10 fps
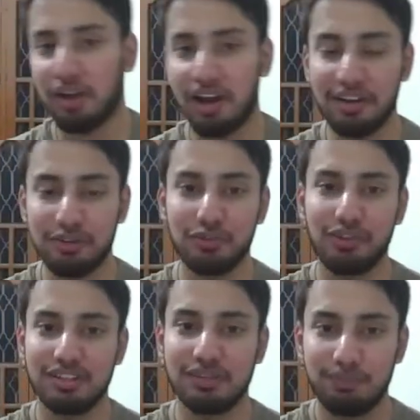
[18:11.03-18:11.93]
are writing so
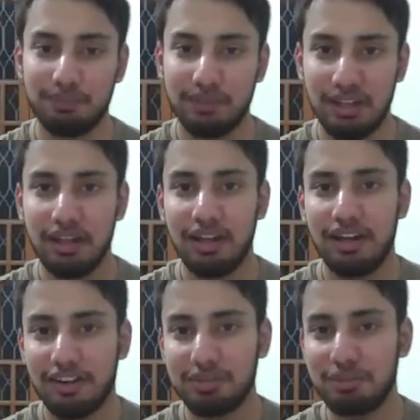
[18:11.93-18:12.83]
fast.
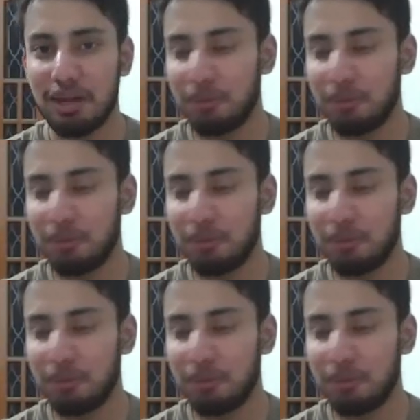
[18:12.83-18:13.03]
Trust me, I'm